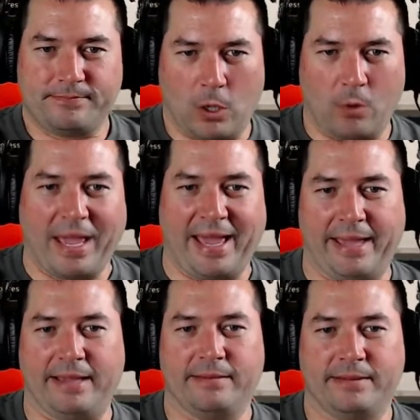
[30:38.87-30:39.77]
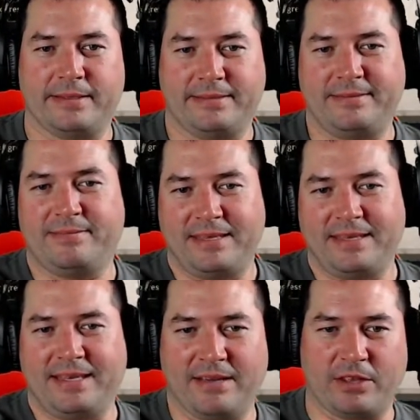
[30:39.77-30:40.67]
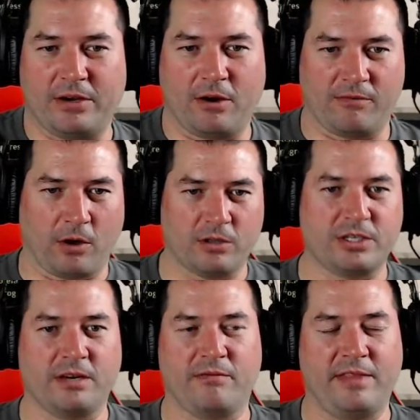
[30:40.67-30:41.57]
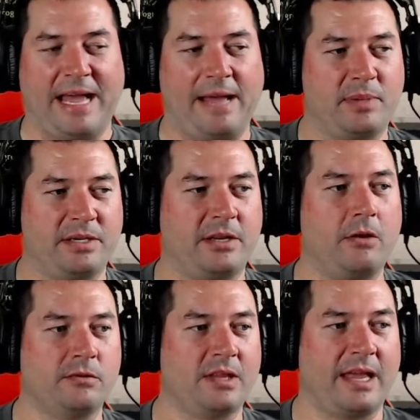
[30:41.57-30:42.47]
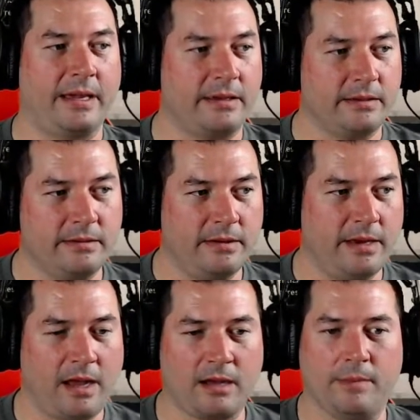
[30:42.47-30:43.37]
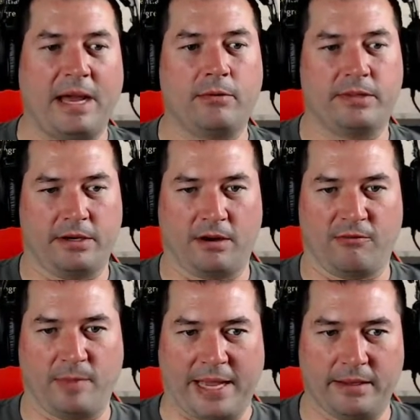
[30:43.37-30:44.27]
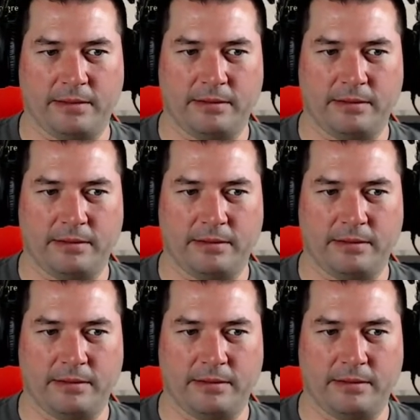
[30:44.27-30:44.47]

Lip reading: okay, give the nerf version of that, but don't knock them out with the nerf bat.